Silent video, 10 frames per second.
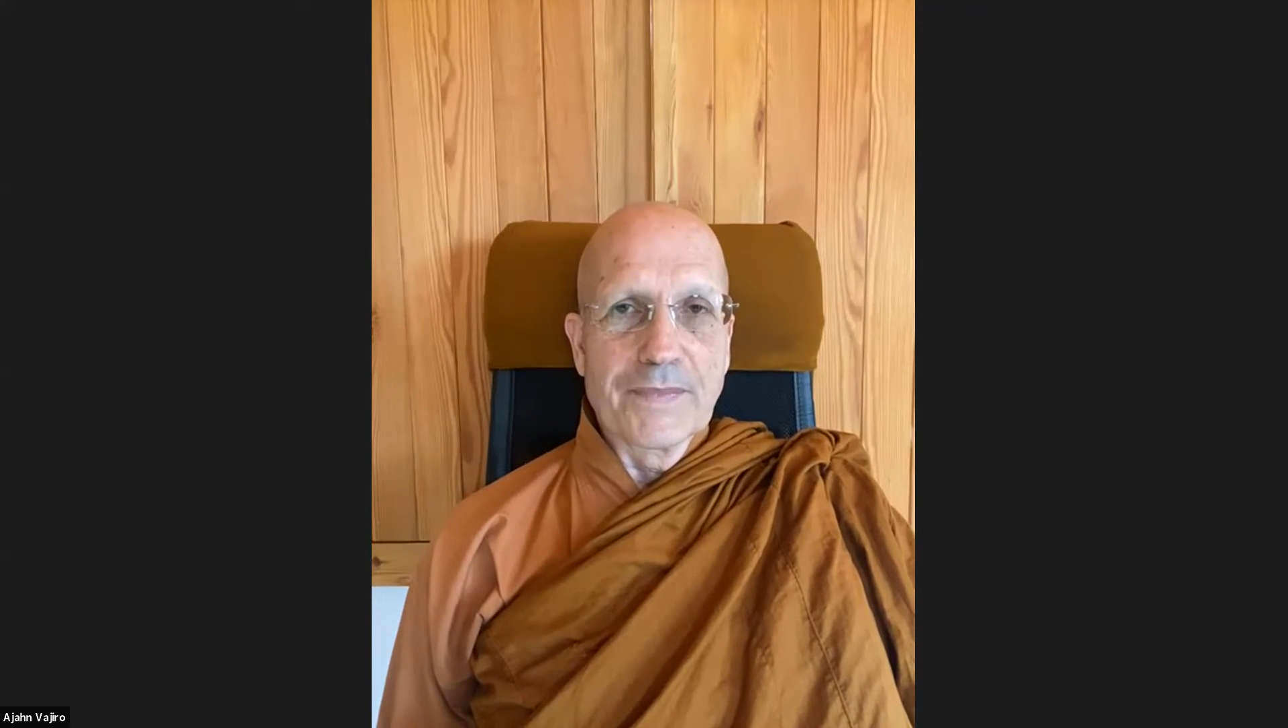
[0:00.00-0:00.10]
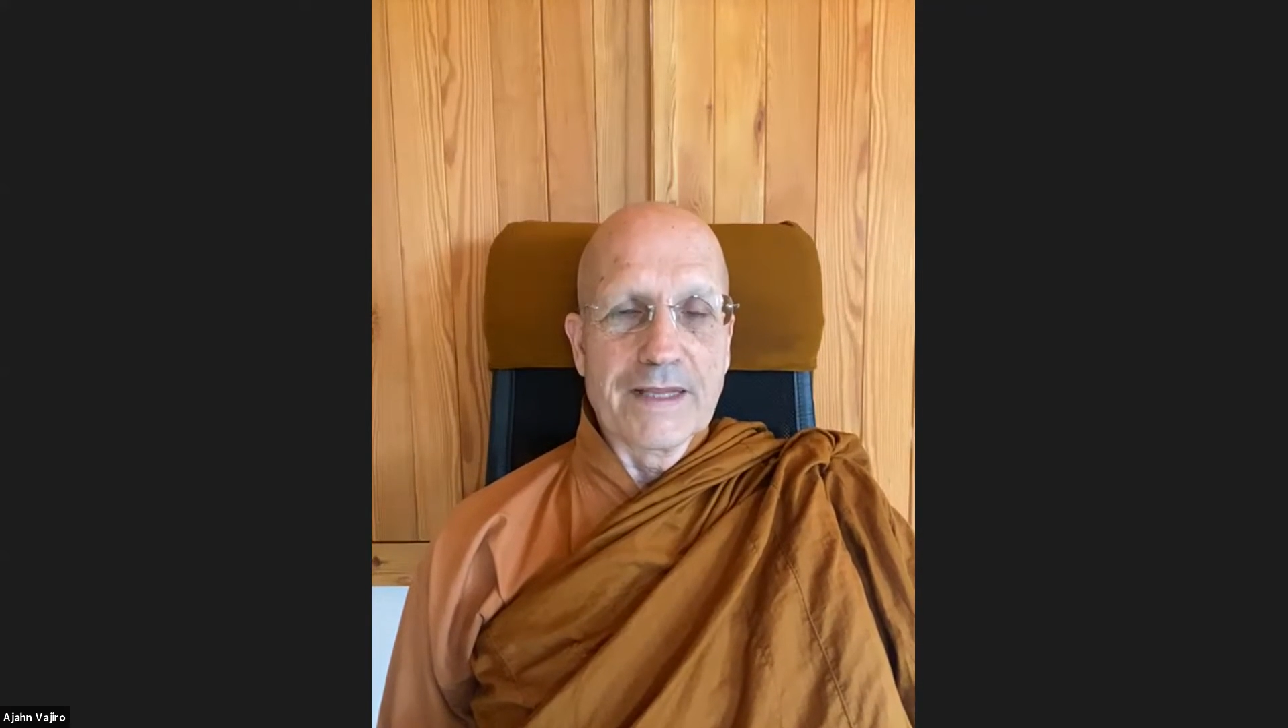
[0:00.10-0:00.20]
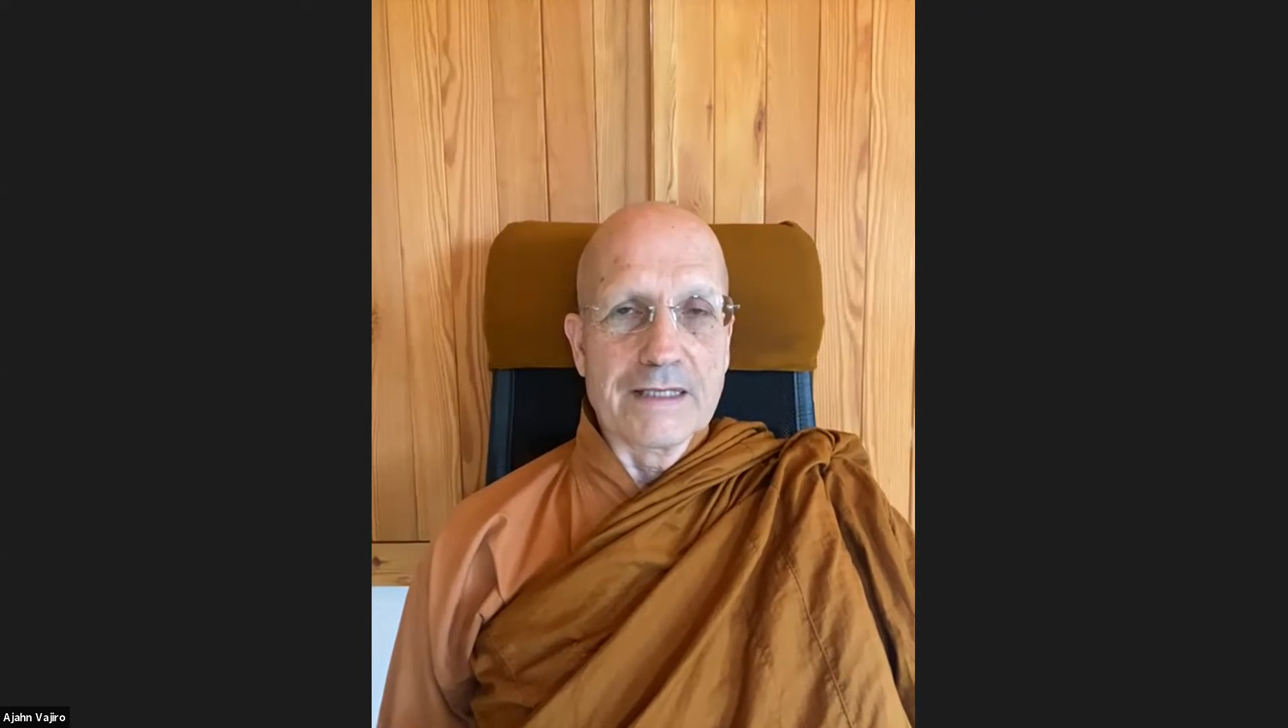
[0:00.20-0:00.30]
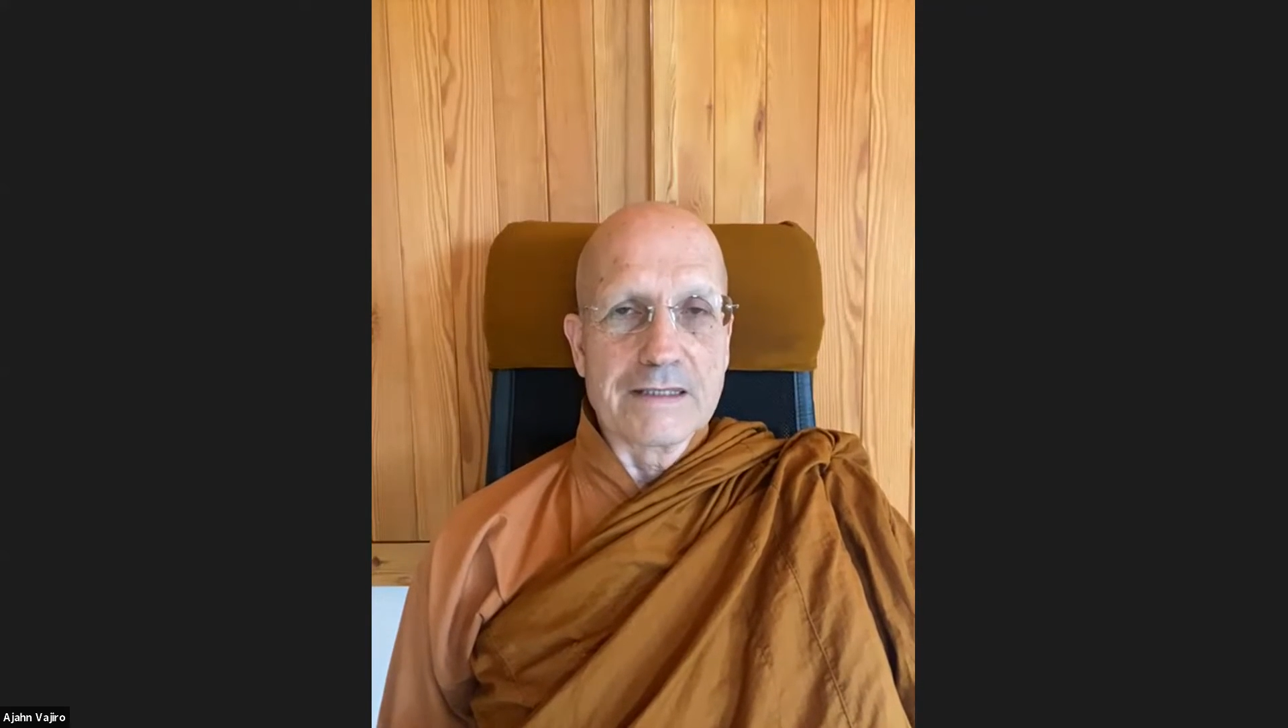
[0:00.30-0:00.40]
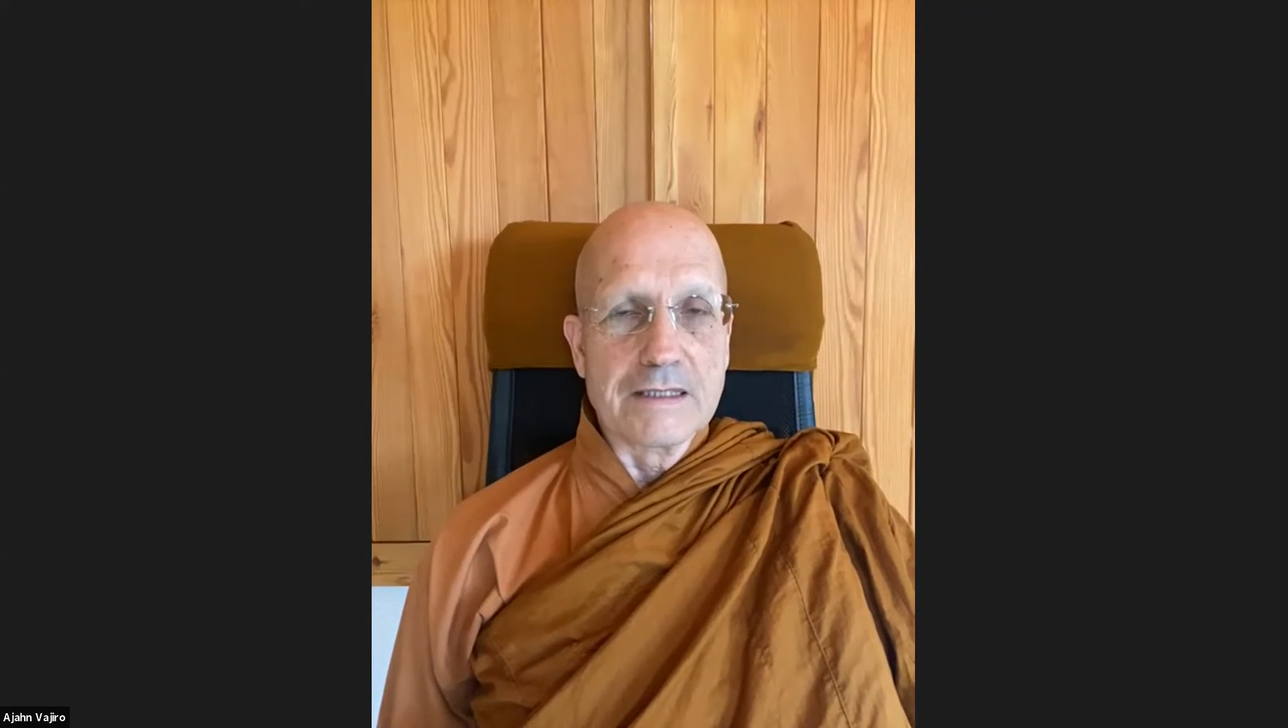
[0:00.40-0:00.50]

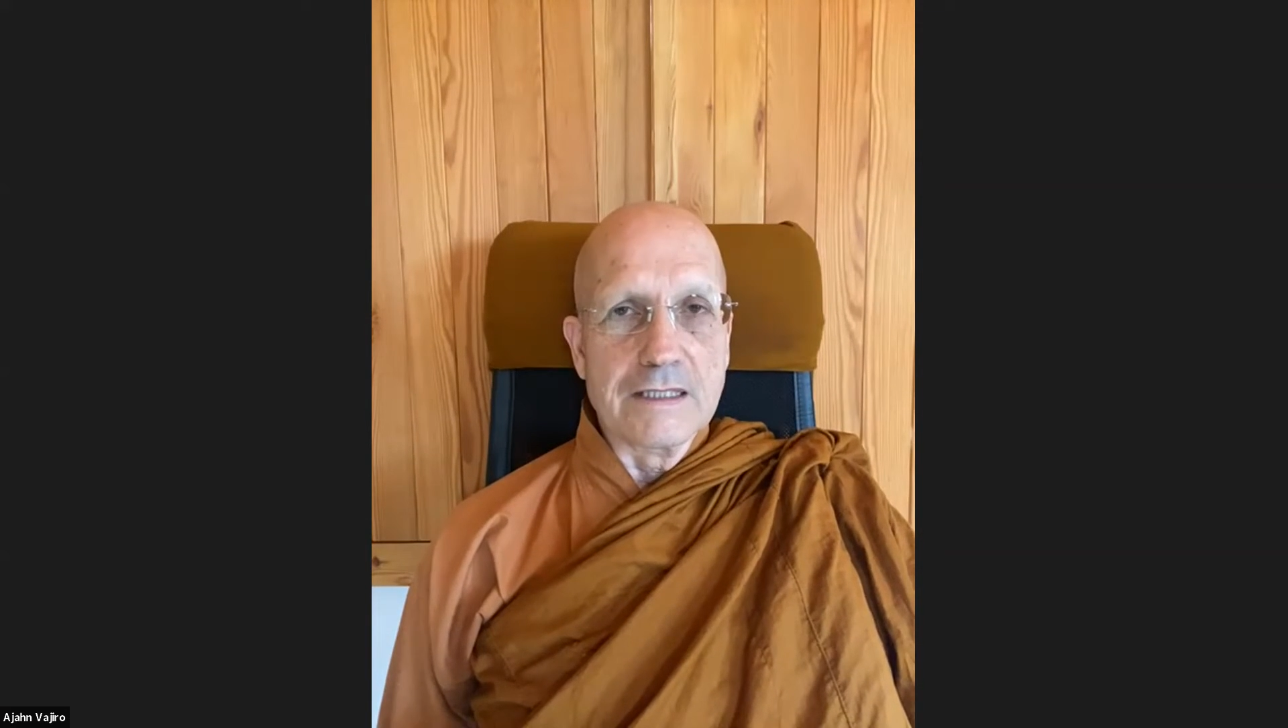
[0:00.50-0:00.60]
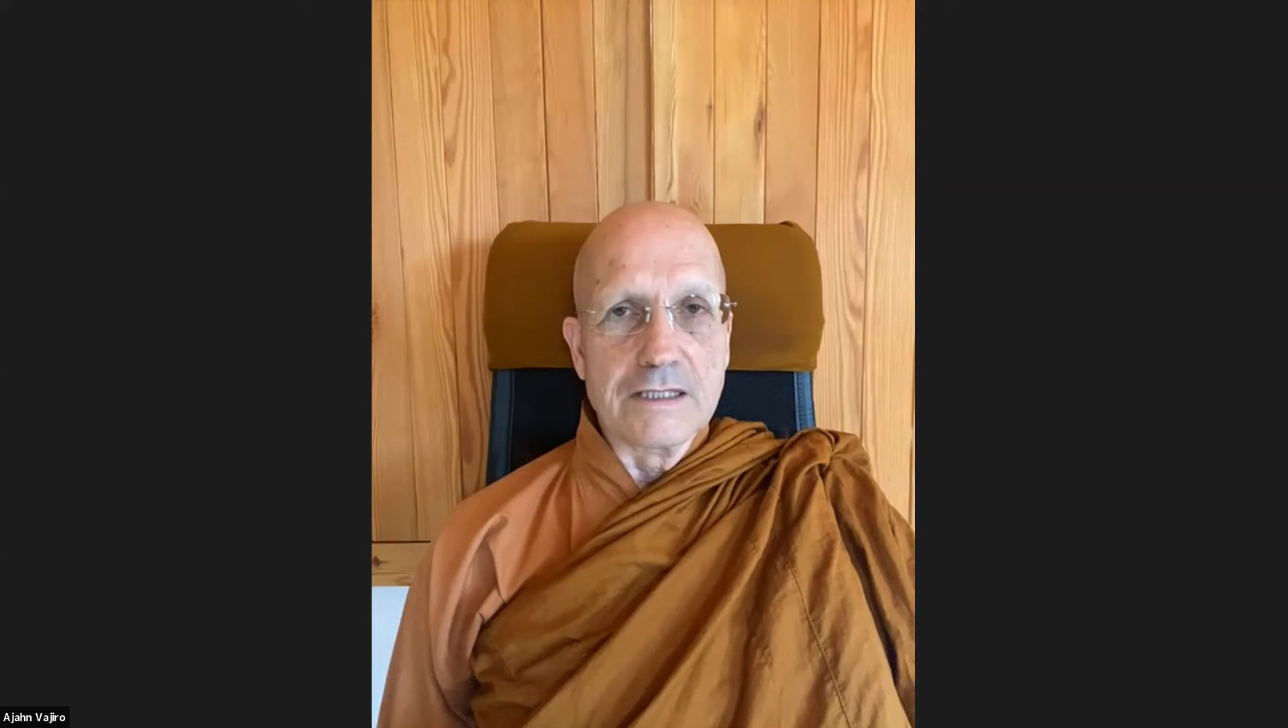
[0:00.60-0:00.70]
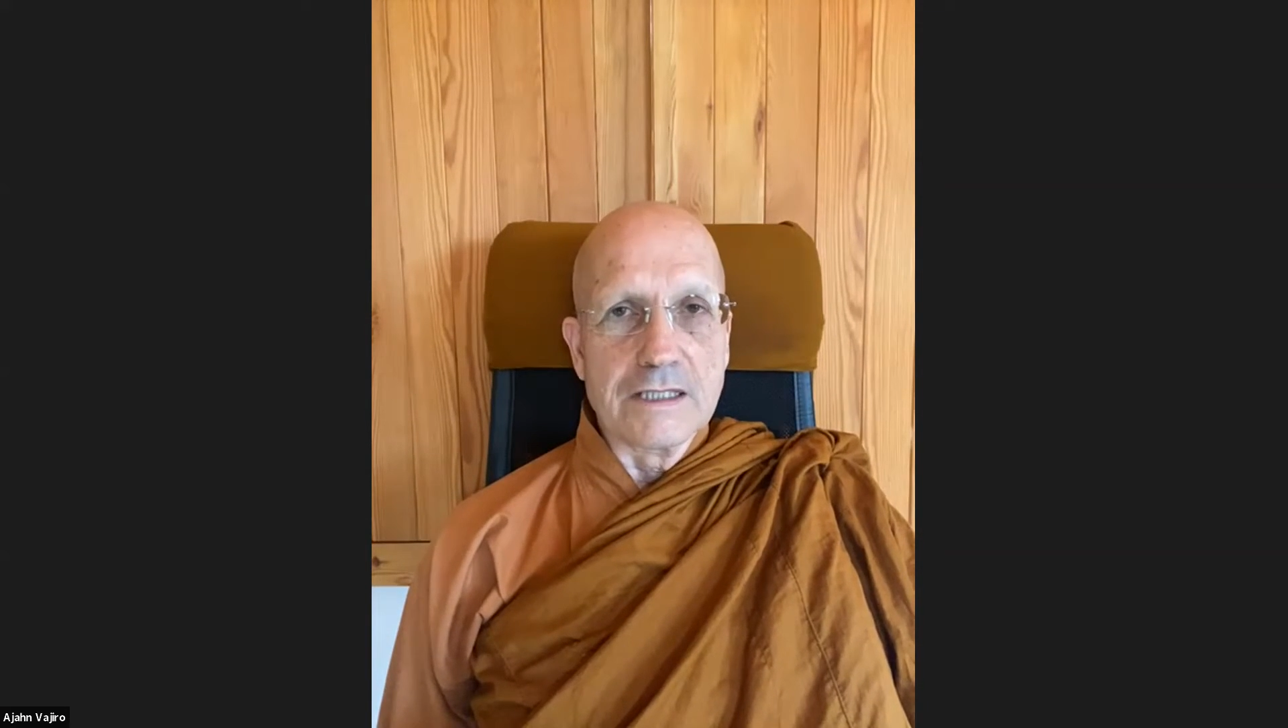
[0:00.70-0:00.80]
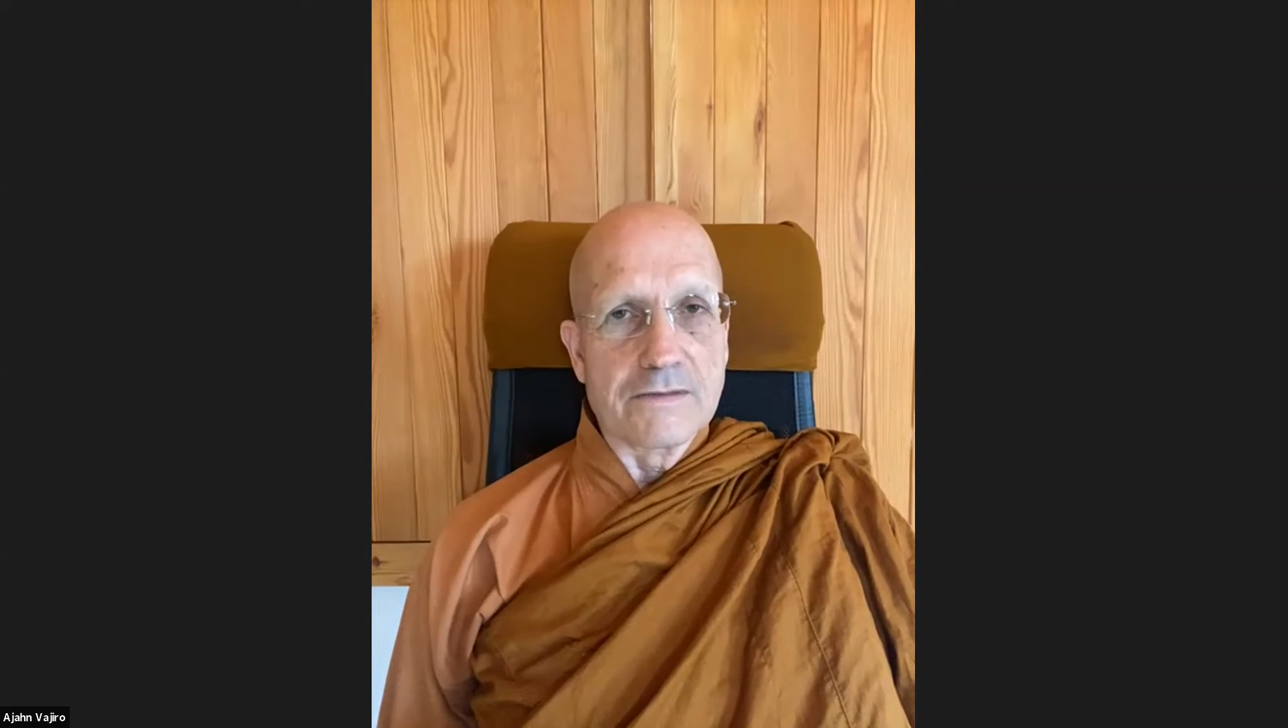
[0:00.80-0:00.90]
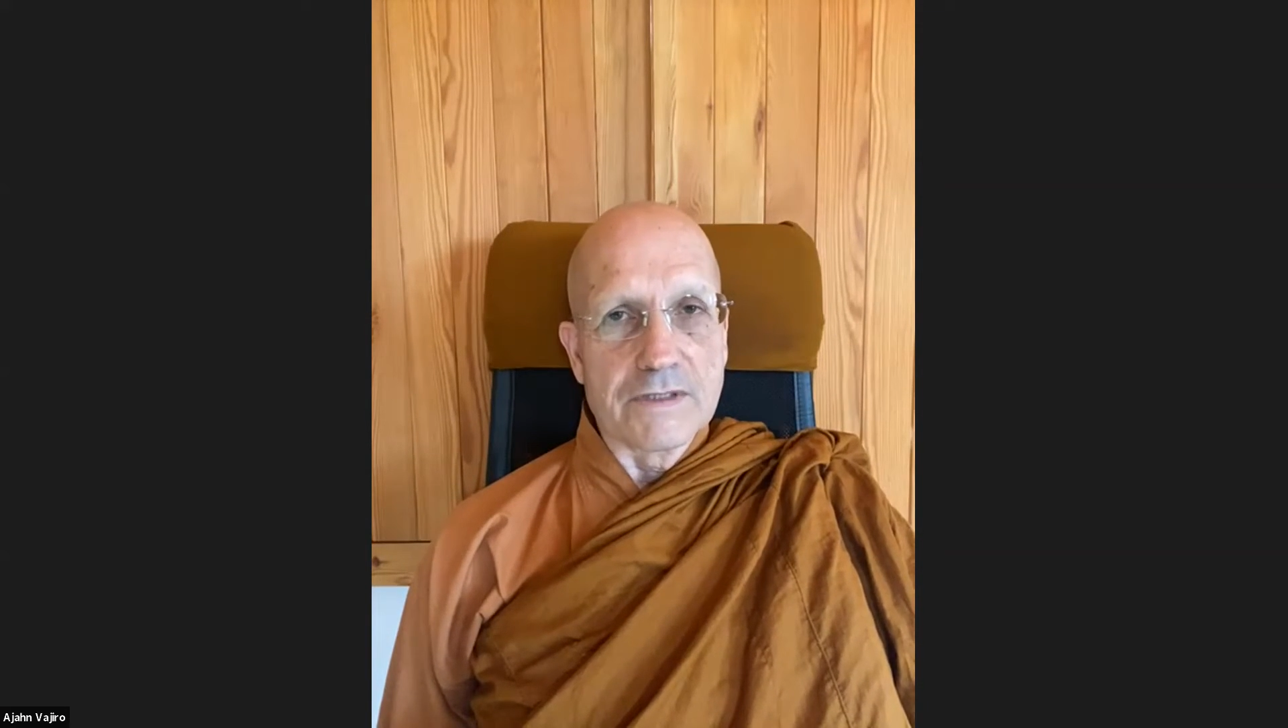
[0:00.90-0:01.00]
That's the teaching of